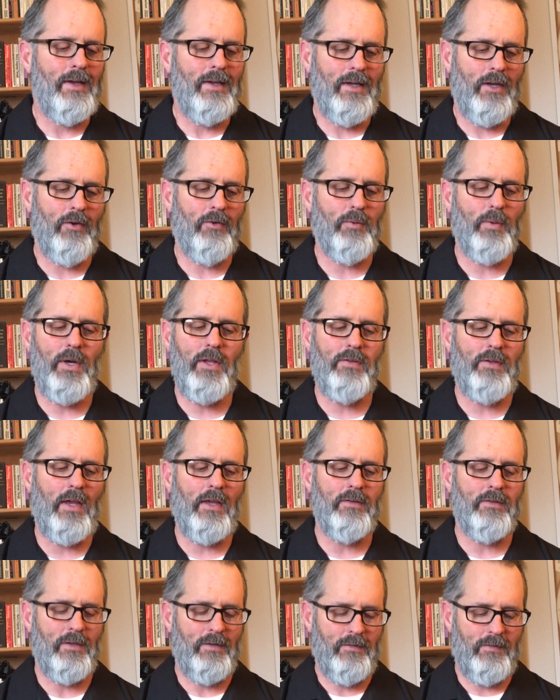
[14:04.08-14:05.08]
Here's what he
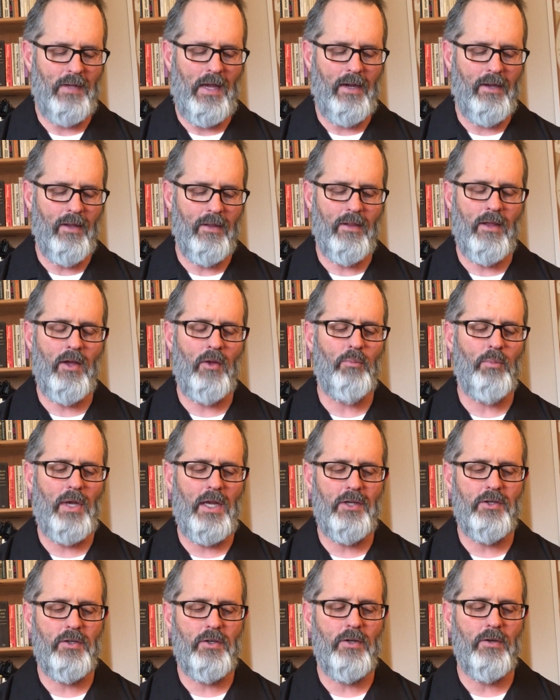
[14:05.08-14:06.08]
says. Second line,
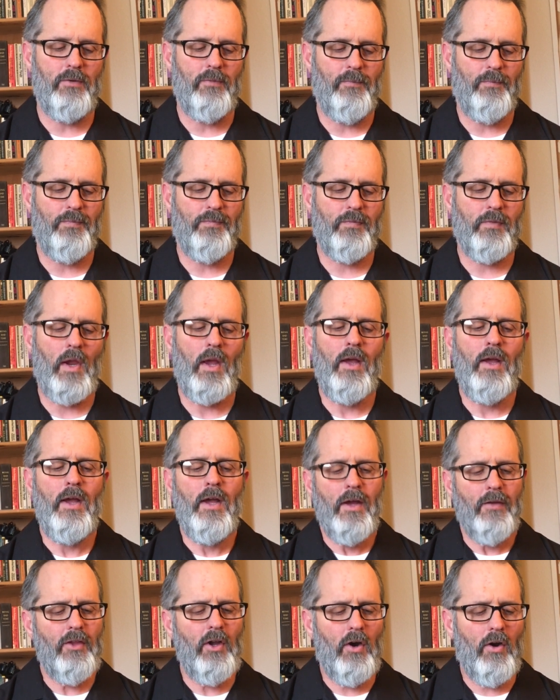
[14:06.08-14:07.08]
page 2.
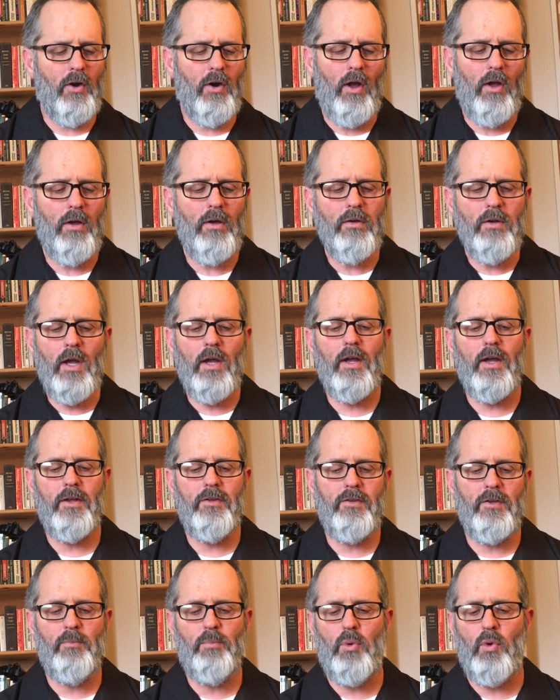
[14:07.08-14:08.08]
There are all
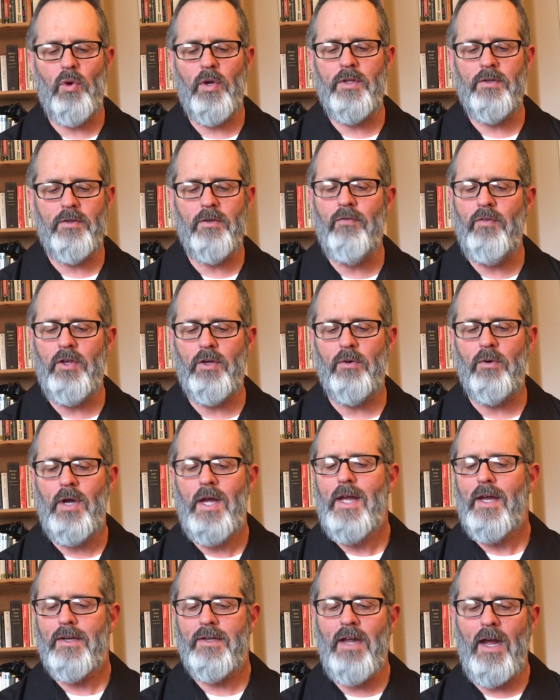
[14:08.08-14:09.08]
kinds of points of view,
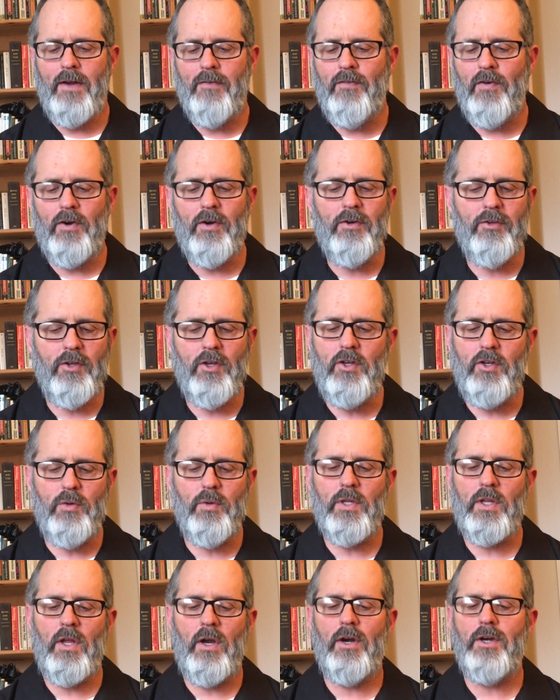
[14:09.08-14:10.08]
diverse and to
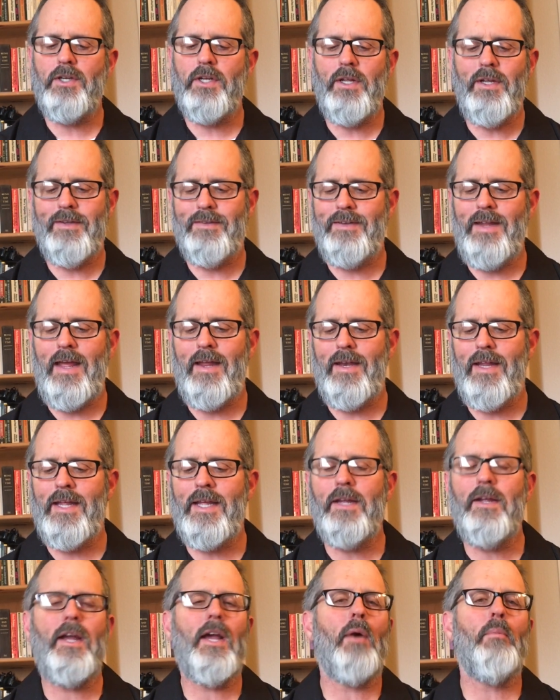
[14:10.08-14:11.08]
a large extent
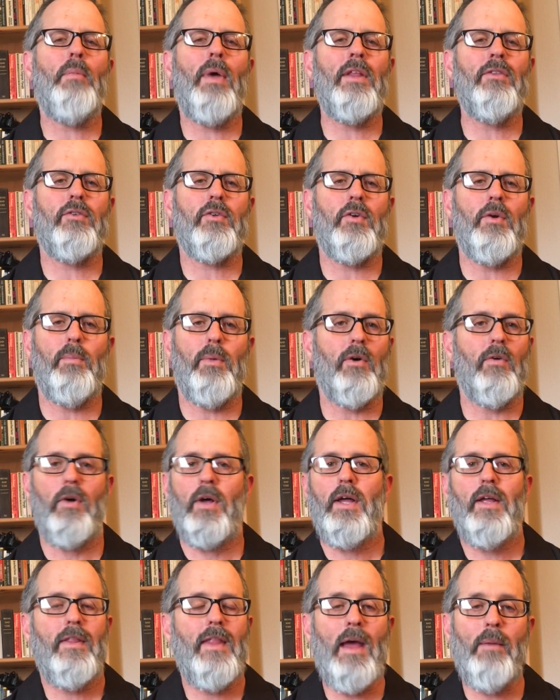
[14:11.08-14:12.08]
incommensurable.
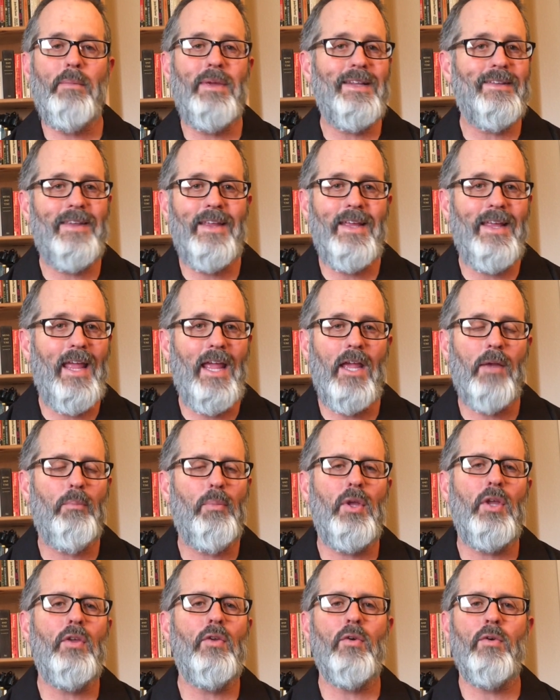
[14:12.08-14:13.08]
That means they can't
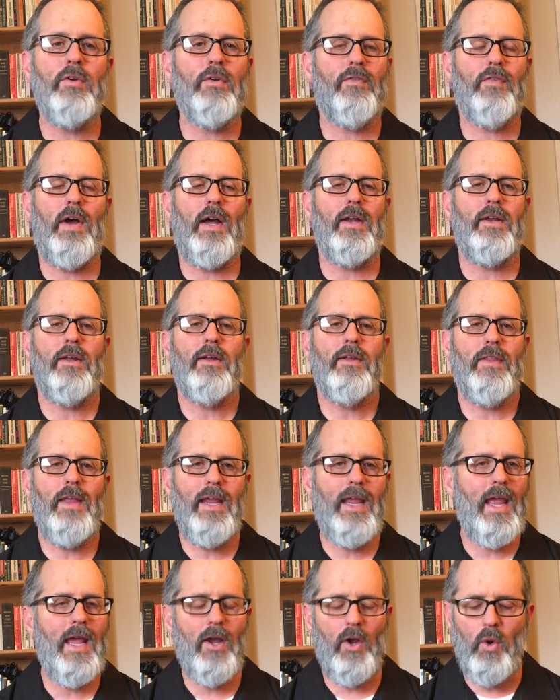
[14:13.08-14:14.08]
be unified. They
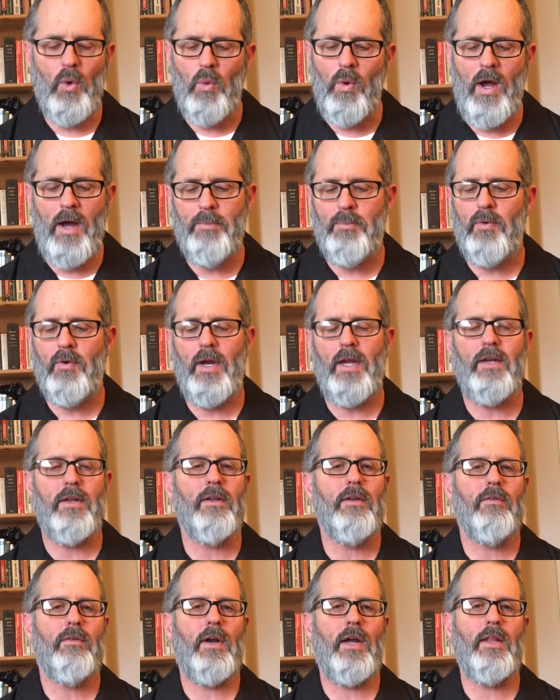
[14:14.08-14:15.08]
can't cooperate,
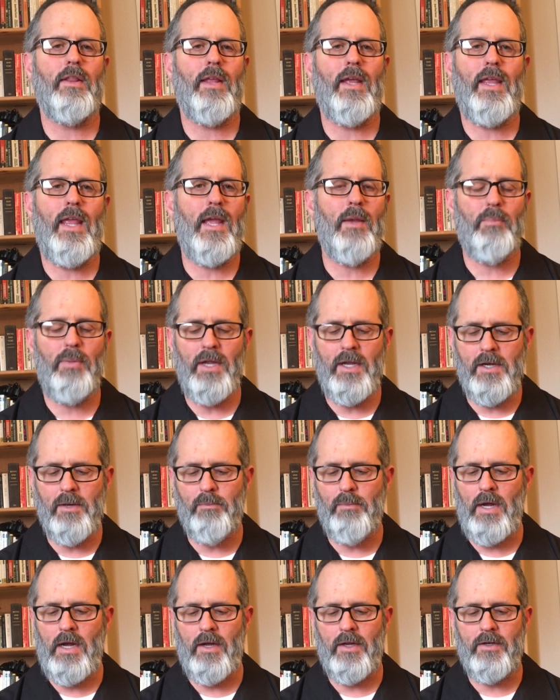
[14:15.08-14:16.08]
right? They can't be
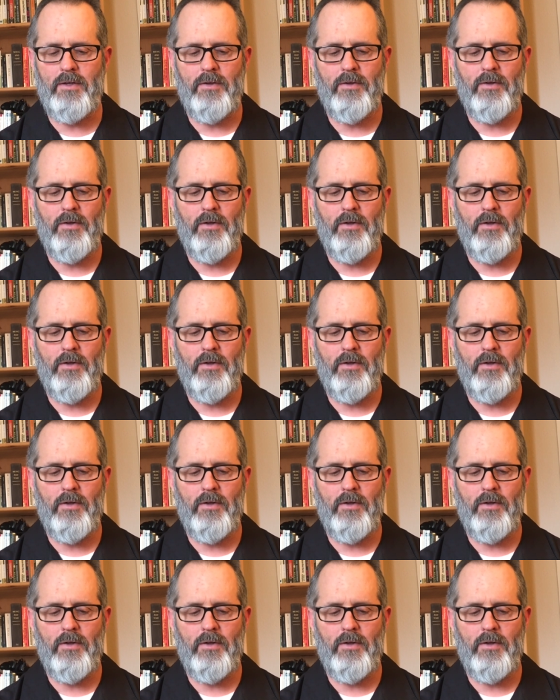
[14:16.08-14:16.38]
combined.